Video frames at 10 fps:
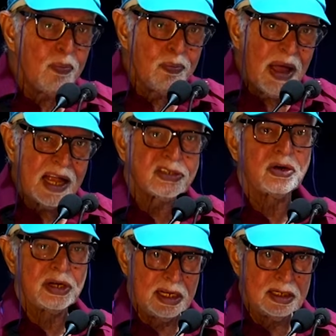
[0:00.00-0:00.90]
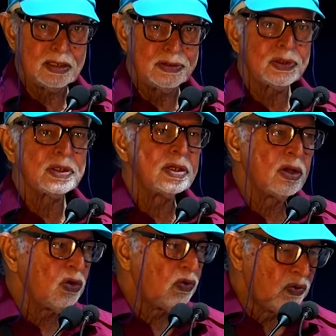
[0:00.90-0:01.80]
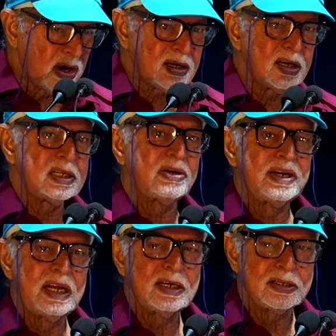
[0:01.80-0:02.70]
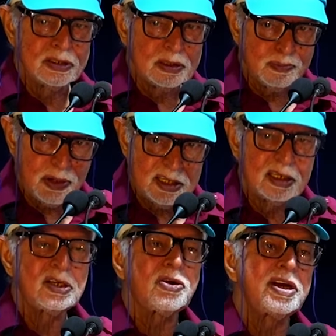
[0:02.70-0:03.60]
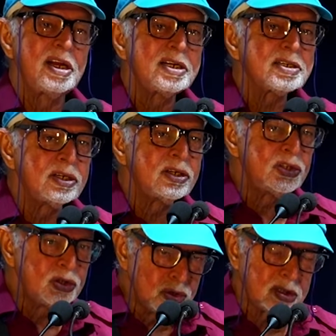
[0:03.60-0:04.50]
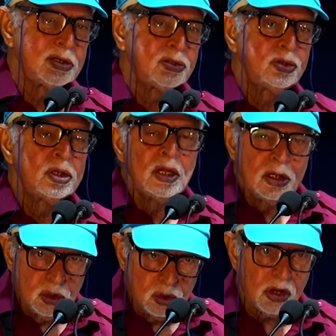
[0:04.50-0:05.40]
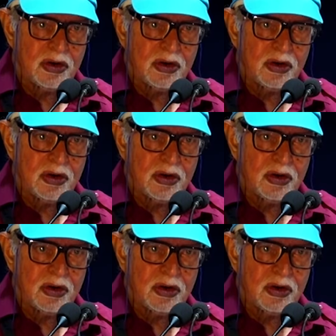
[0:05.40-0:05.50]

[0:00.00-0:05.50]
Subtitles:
mass organizations, workers' organization, peasant organization, youth